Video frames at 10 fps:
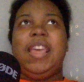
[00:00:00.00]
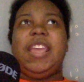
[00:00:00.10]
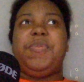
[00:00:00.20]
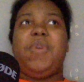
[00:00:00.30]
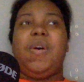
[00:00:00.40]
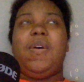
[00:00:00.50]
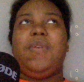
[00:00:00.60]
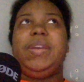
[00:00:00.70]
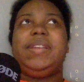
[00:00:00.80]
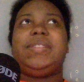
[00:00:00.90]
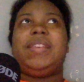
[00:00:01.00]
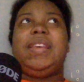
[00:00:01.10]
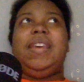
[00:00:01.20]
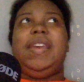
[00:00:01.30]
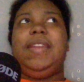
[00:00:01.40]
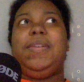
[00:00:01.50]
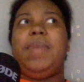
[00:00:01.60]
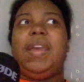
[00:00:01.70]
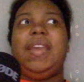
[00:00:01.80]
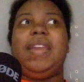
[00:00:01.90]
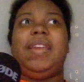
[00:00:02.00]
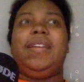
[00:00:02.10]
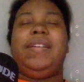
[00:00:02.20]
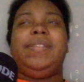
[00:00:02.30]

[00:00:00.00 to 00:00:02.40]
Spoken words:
it will always, in a way,